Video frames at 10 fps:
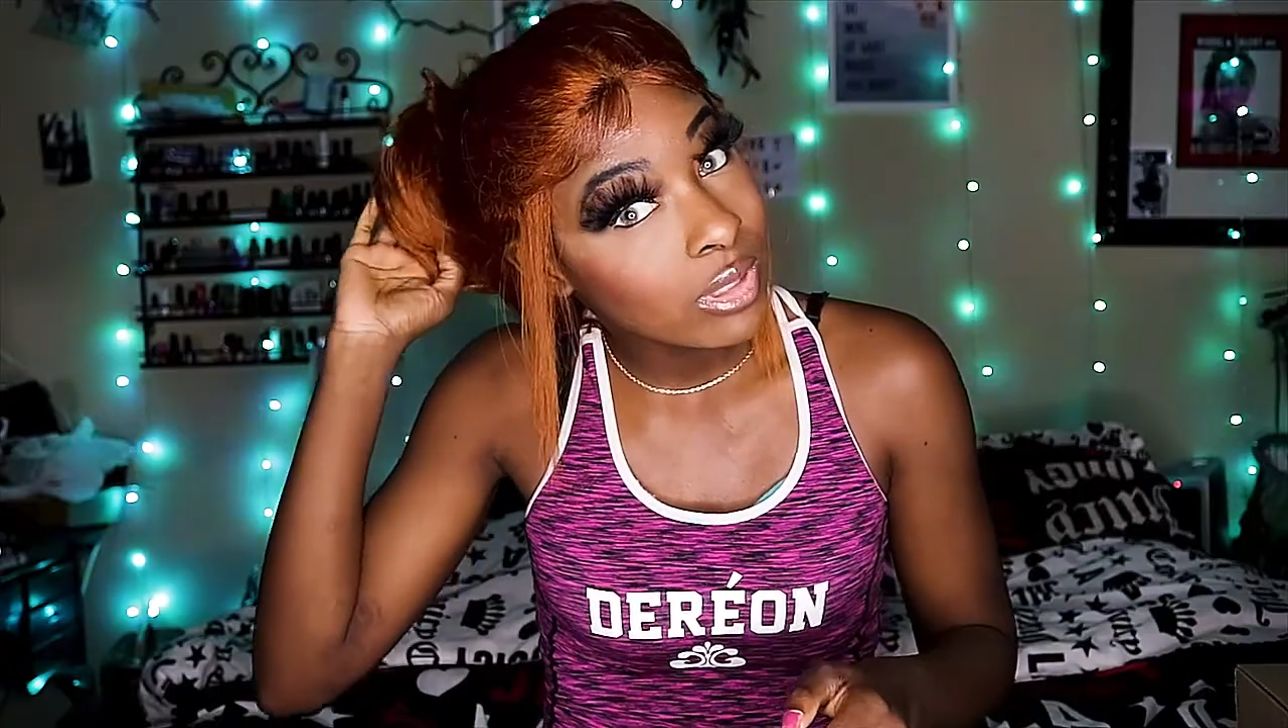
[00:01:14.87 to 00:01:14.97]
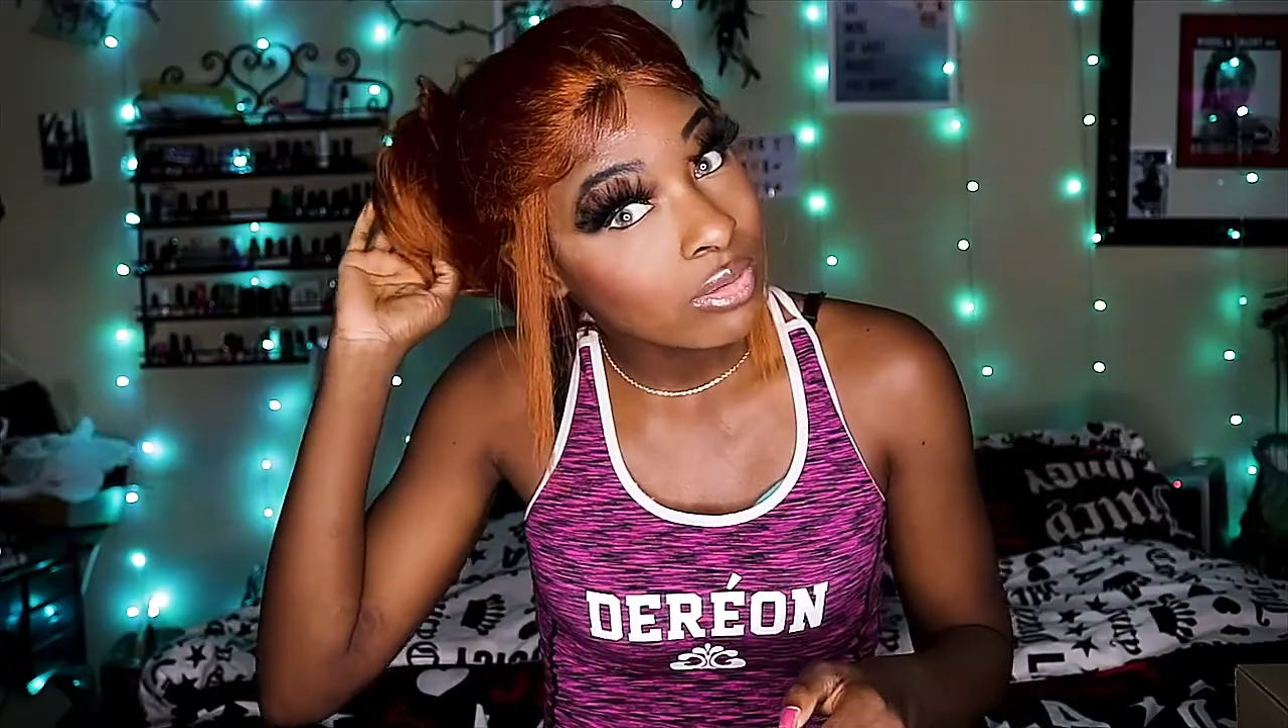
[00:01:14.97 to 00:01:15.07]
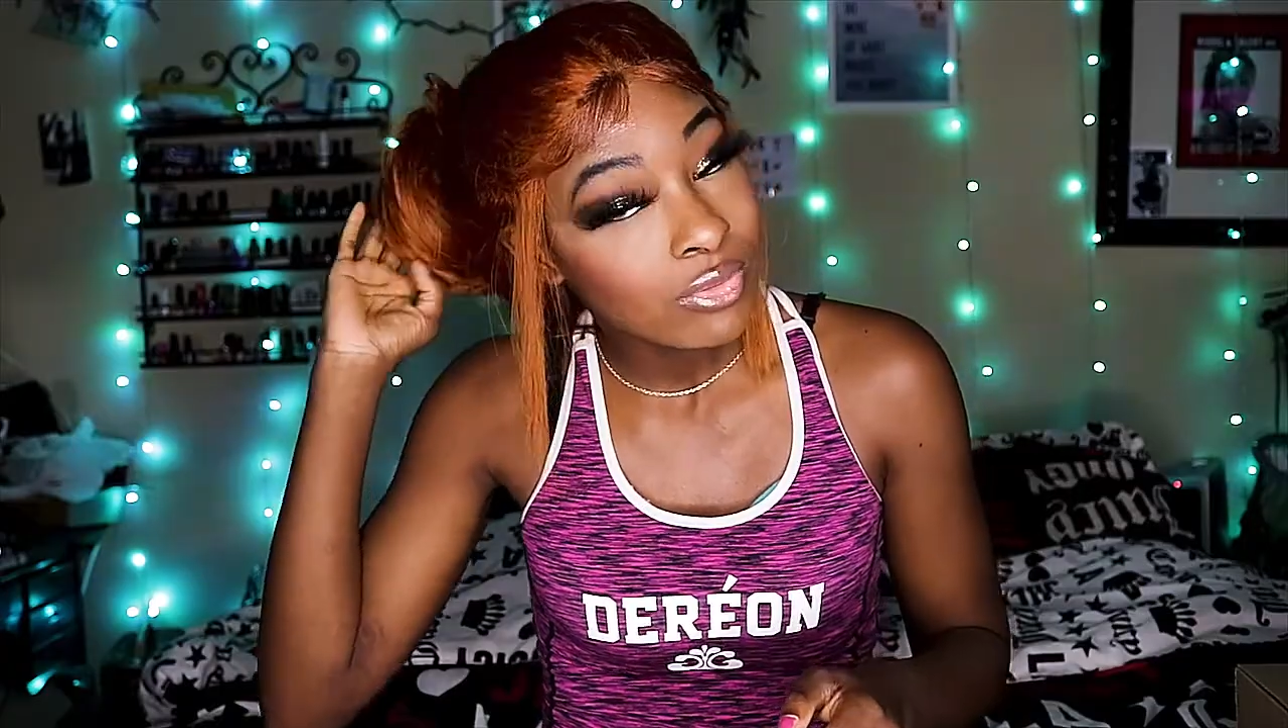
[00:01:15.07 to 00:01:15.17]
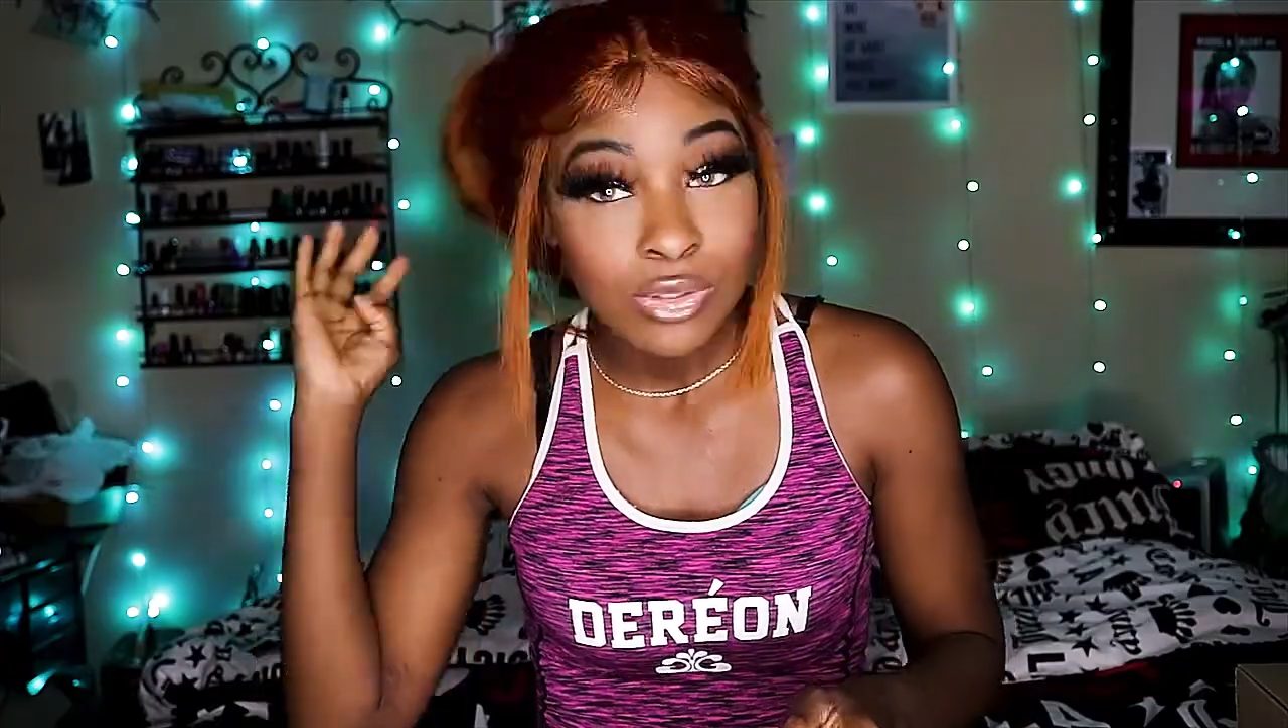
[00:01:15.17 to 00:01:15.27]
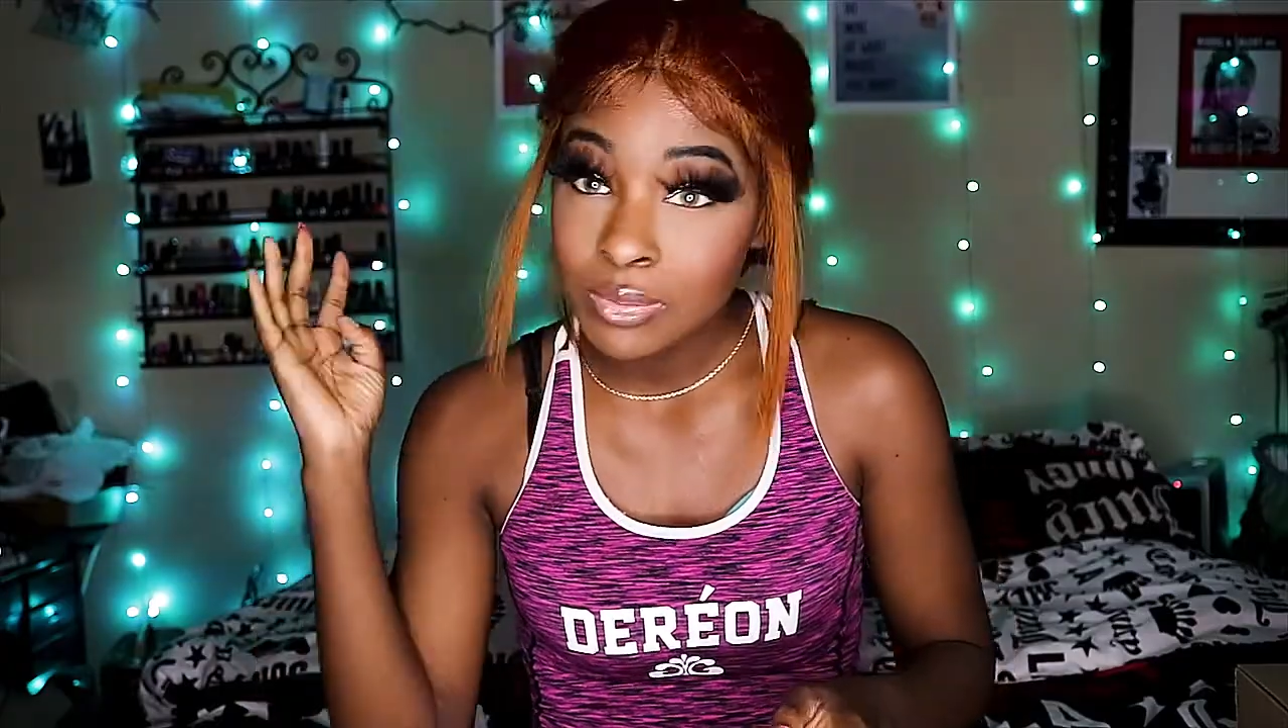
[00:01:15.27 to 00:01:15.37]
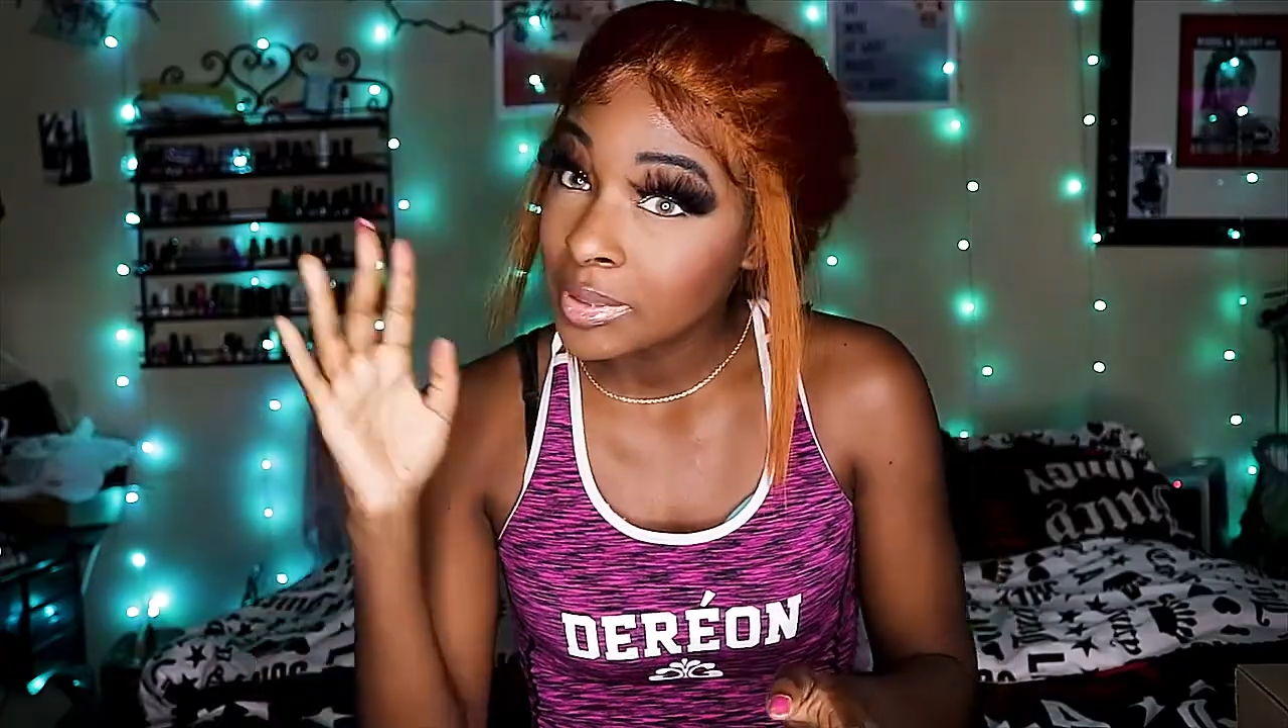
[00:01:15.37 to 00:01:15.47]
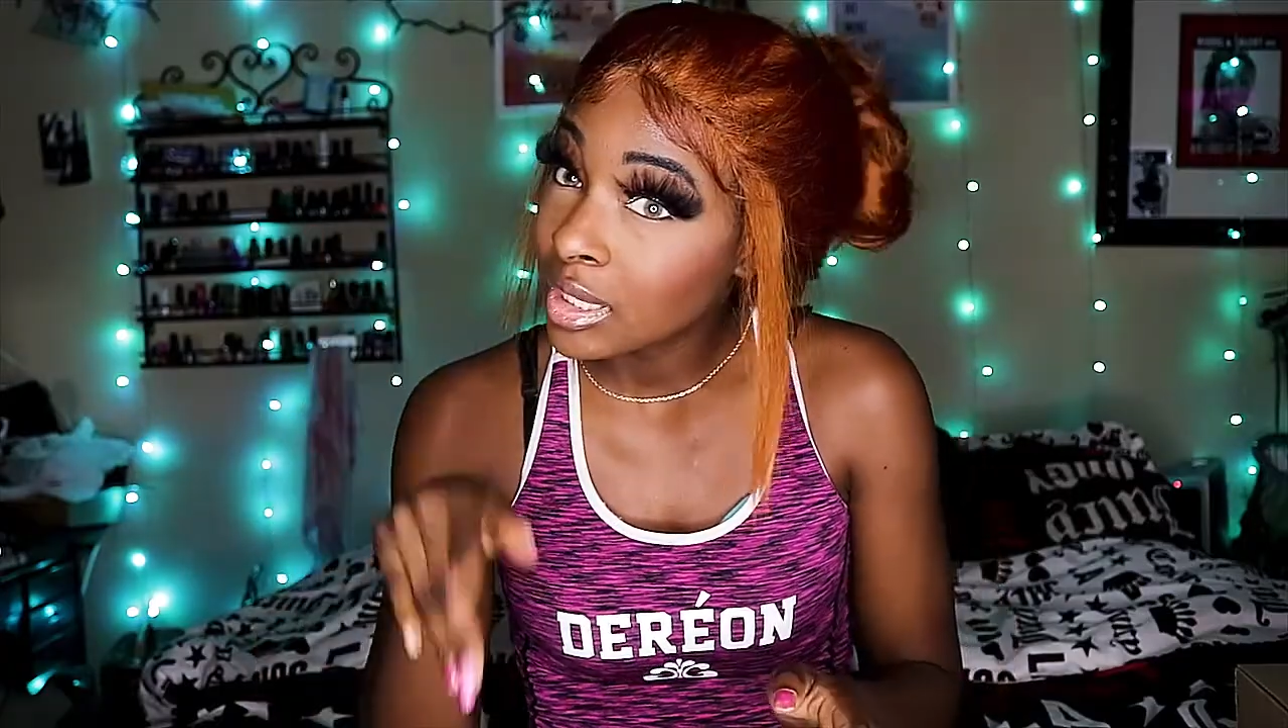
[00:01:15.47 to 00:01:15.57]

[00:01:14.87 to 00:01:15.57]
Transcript: wig review will